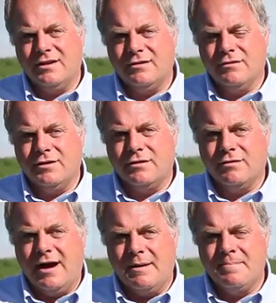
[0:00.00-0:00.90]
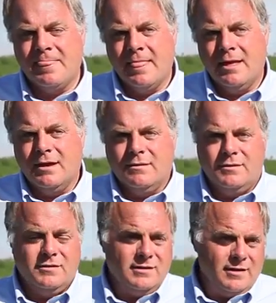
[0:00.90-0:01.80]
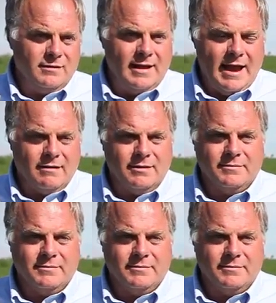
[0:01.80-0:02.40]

to grow your crop, we use another acronym.